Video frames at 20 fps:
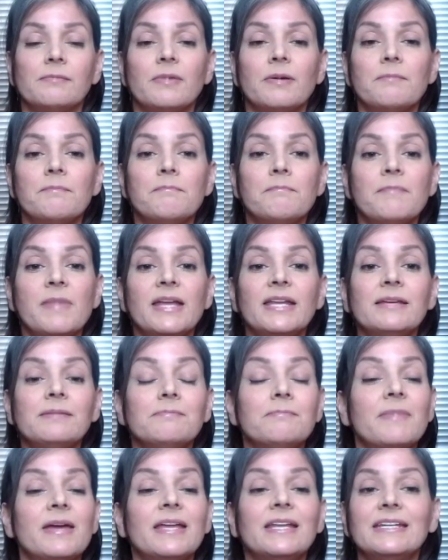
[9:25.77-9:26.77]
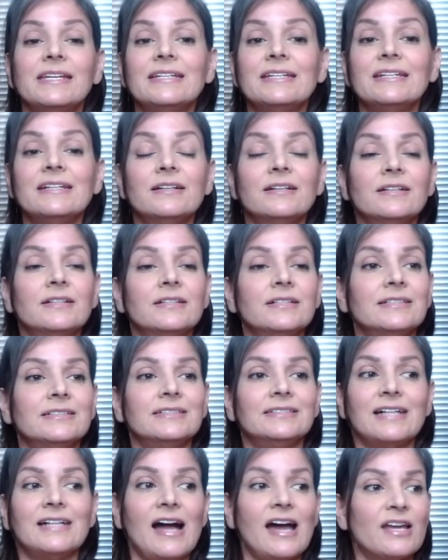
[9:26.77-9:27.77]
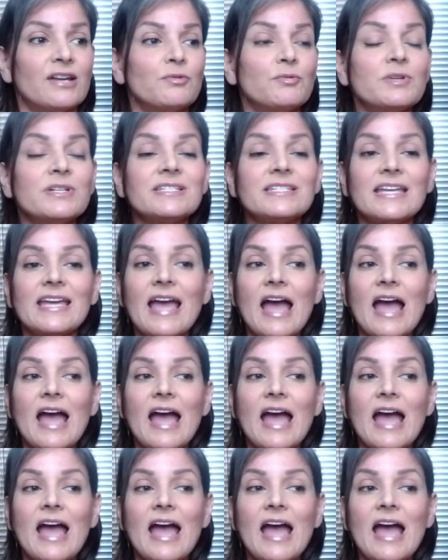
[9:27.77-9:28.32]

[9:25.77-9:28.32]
many, I don't want to say